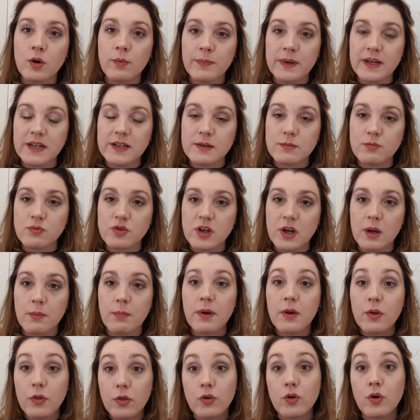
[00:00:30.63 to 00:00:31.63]

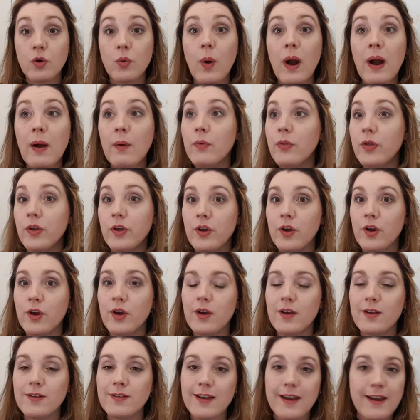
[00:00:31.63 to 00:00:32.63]
mediumship throughout the
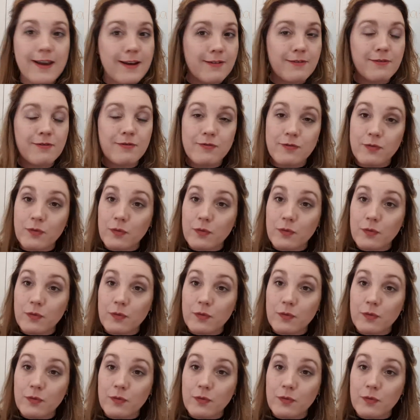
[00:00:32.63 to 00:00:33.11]
years and